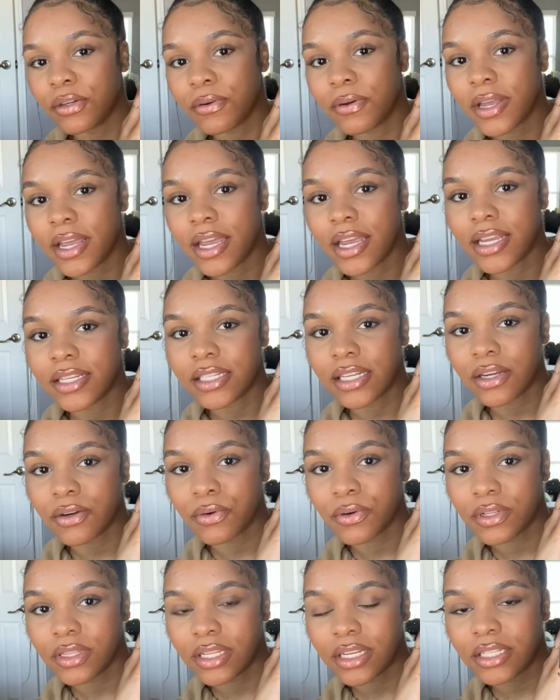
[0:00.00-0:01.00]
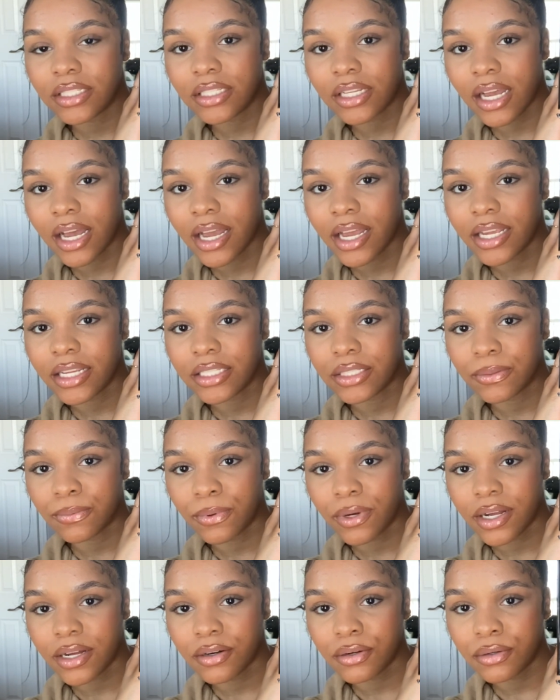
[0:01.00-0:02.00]
has it on this side as
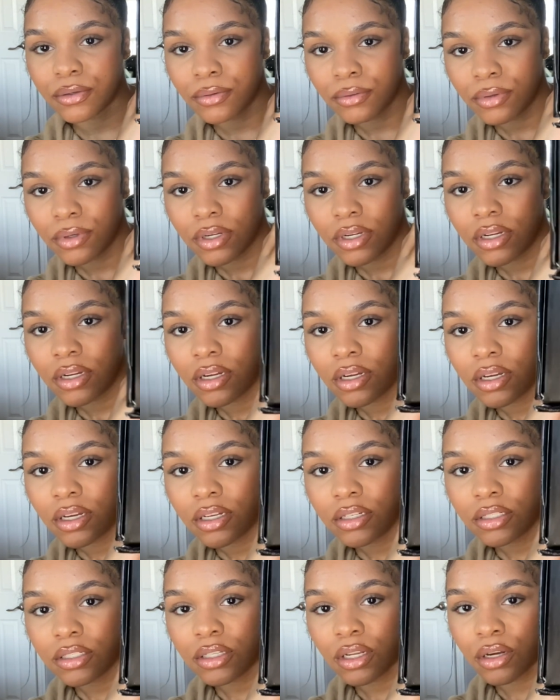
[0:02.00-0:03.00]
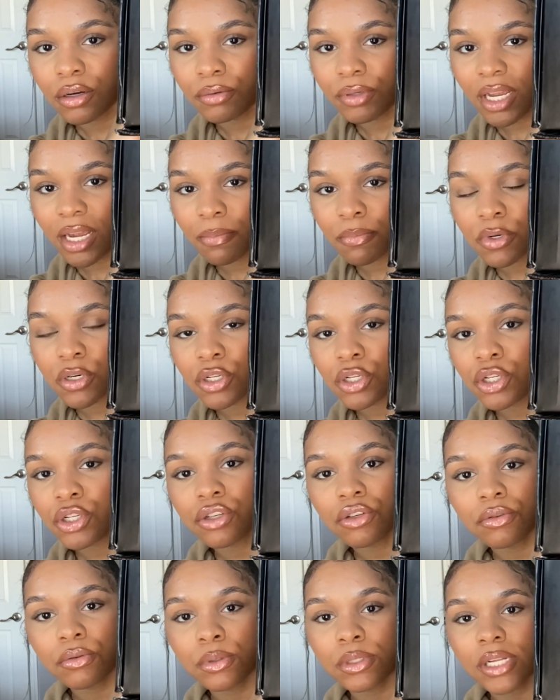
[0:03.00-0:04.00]
well. So name of the
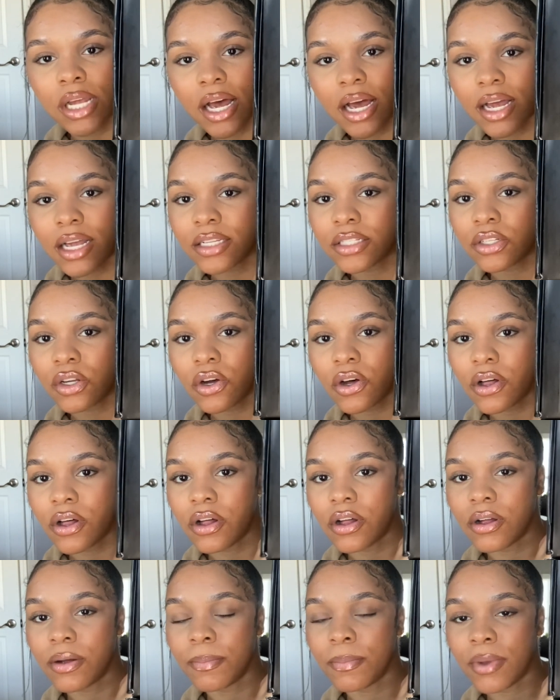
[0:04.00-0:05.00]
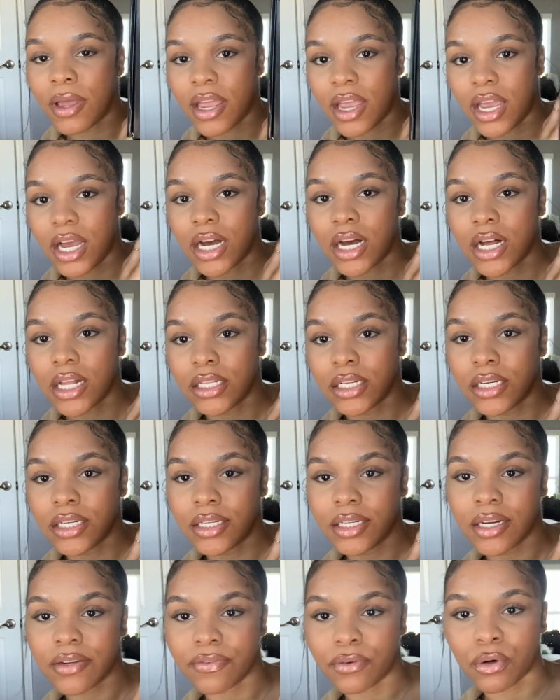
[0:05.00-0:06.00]
shoe, size, and color,
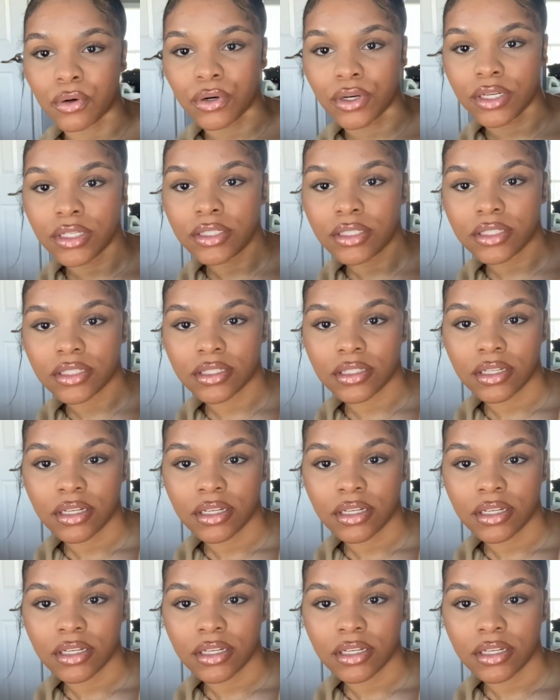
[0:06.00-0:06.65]
of course.